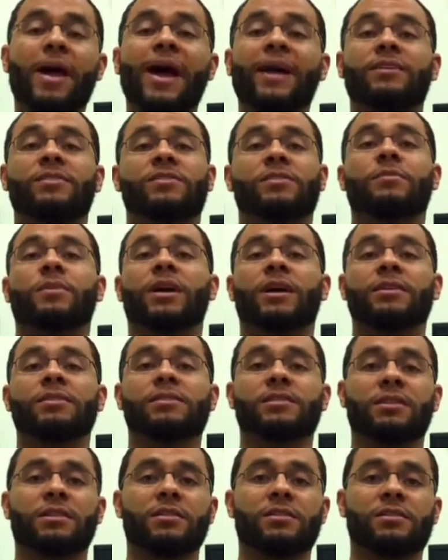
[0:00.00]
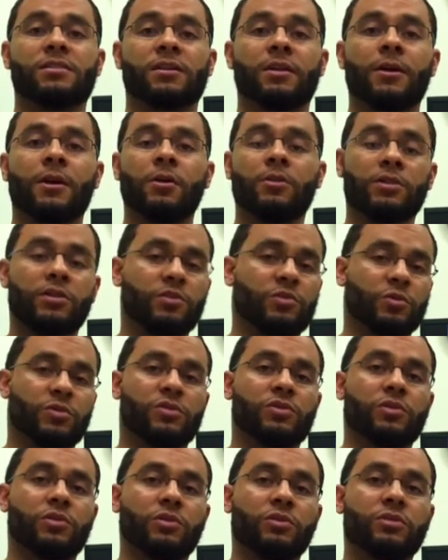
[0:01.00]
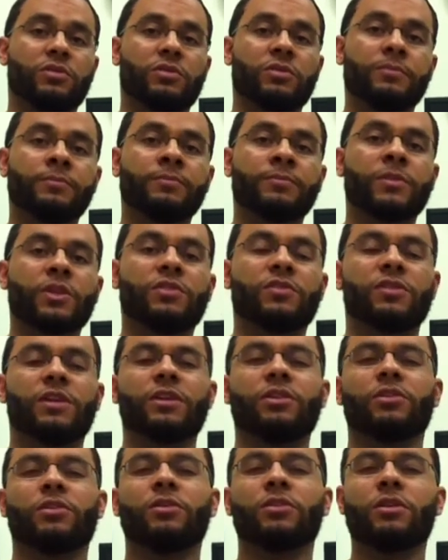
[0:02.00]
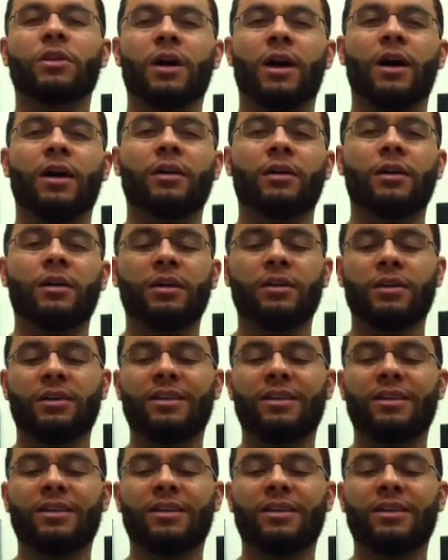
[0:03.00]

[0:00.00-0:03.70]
maximize these results so that you're not